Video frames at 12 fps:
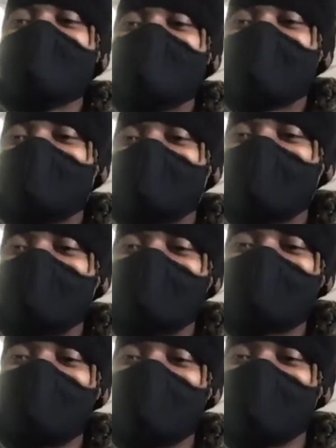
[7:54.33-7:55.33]
and then it's
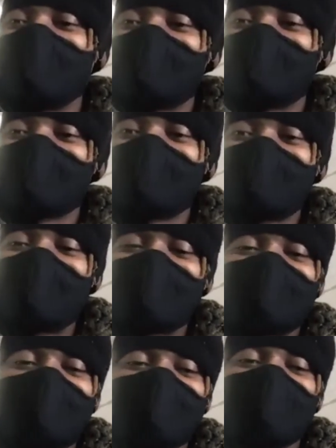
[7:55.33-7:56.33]
over. So that's
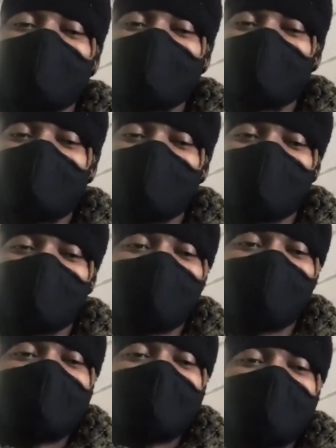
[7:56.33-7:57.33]
very cool.
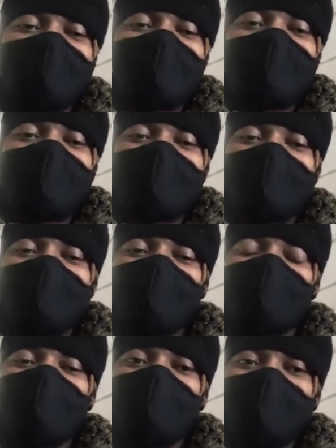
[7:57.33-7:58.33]
Um,
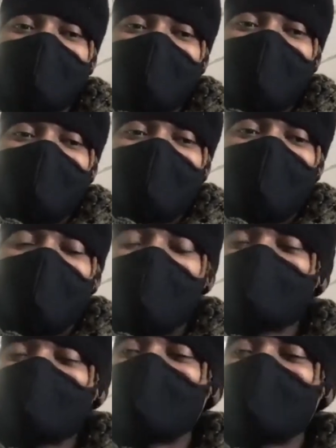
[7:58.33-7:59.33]
Most of
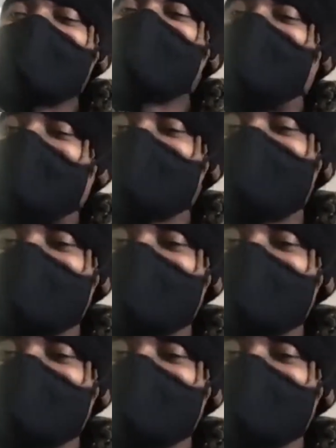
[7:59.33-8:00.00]
us want to be in